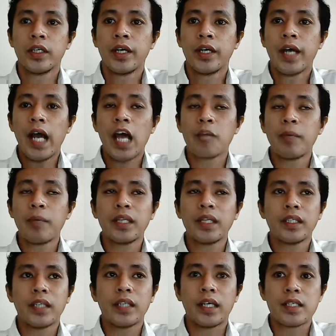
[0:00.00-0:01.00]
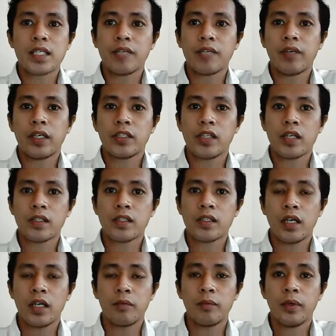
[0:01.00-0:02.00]
and maintenance of a
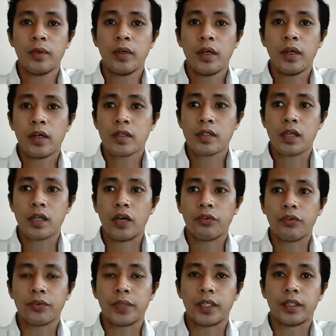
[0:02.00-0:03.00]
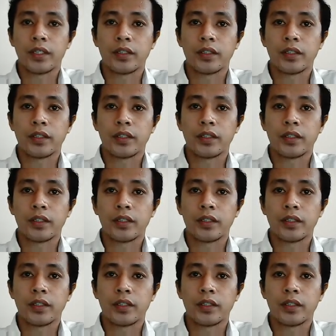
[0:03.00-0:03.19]
system software.